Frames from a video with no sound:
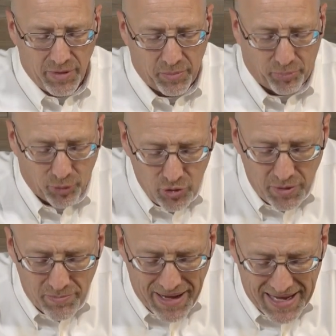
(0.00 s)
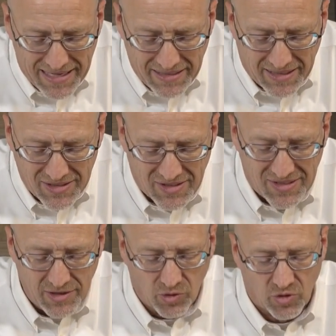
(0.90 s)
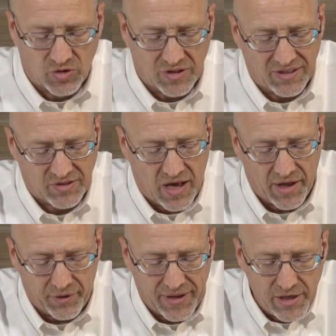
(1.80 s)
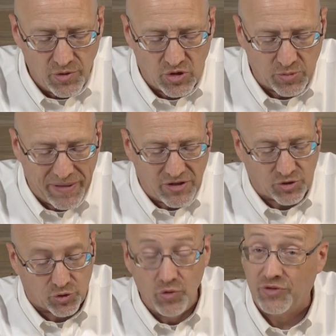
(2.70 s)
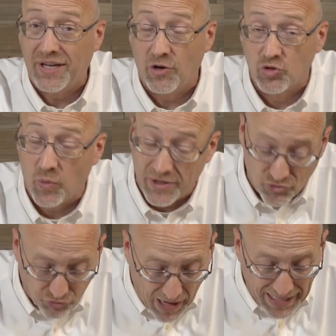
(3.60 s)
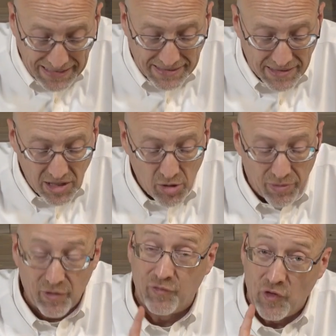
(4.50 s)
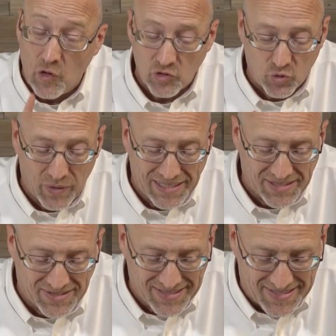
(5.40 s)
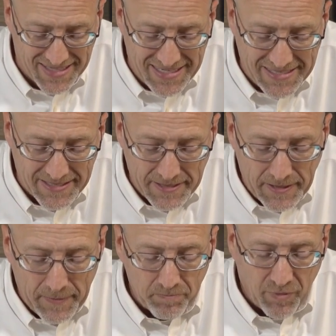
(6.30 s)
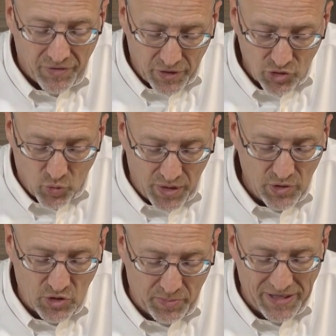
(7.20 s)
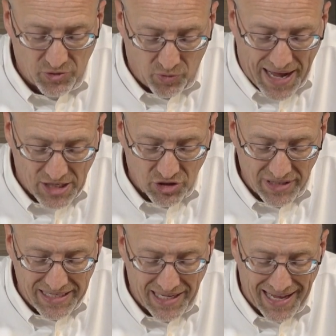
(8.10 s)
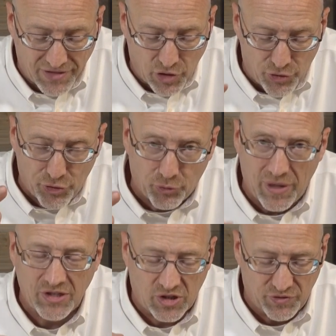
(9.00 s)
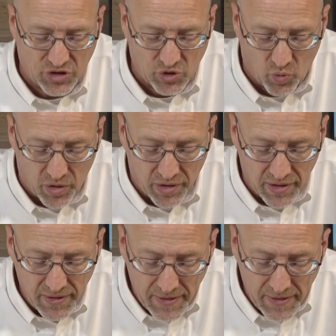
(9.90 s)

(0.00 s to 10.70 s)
but a prudent man conceals dishonor. He who speaks truth tells what is right, but a false witness deceit. There is one who speaks rashly like the thrust of a sword,